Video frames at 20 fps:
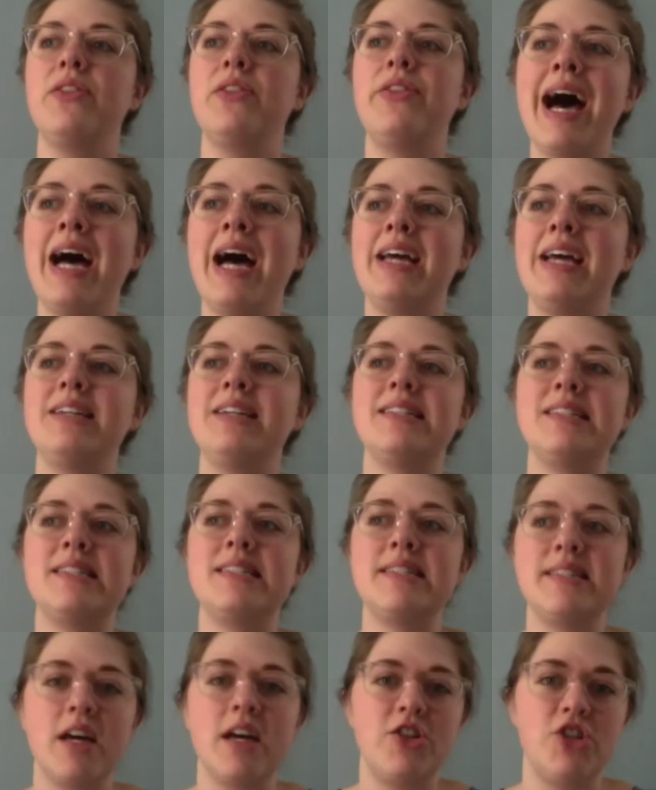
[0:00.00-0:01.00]
that
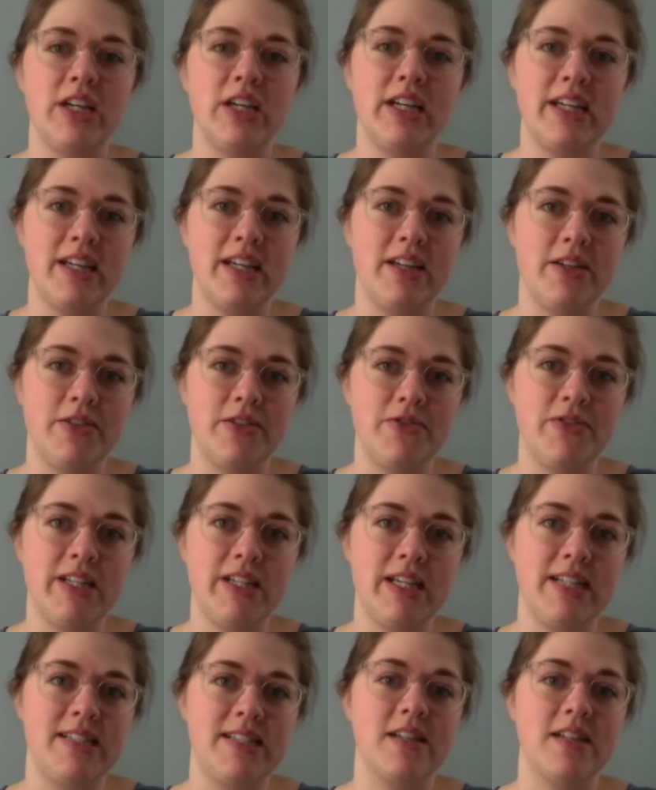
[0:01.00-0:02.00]
is such a
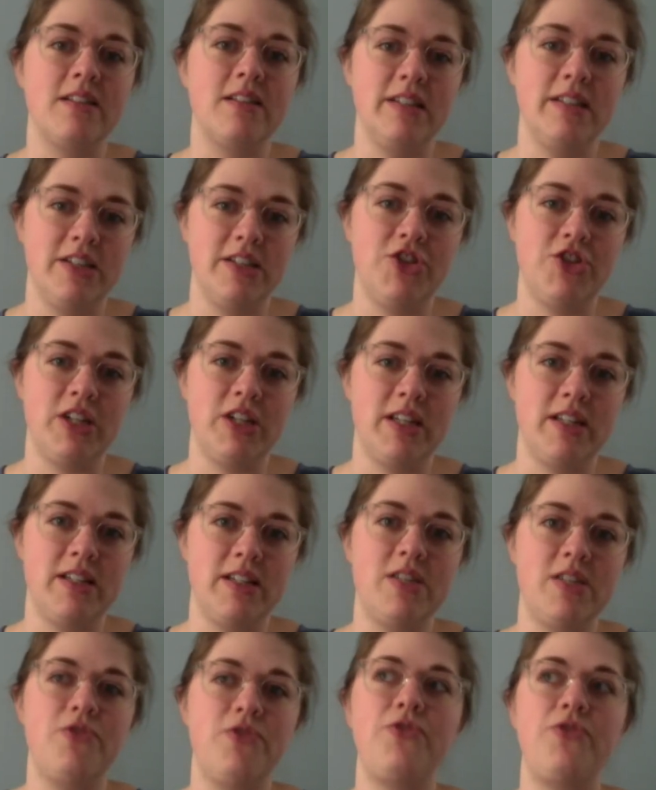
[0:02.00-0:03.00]
gift as a
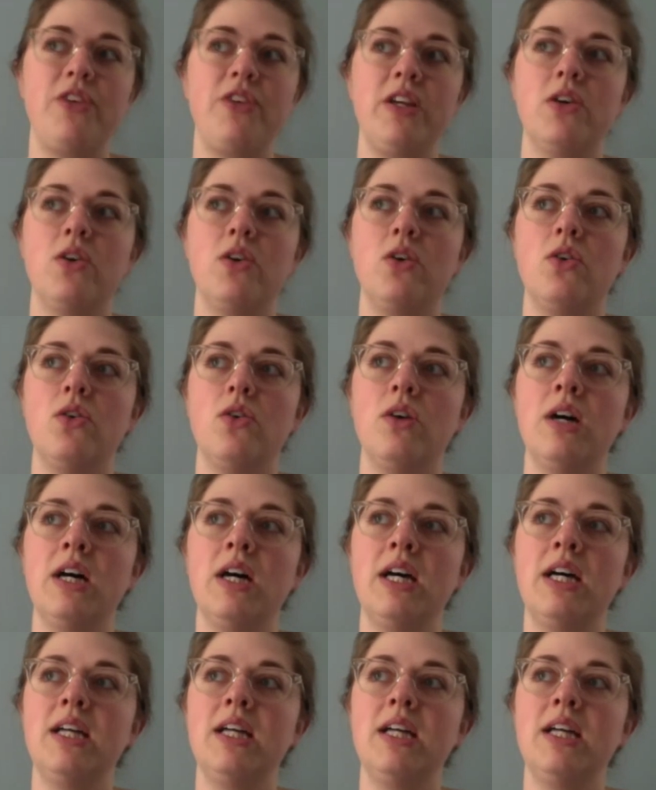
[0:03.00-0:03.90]
clinician, to feel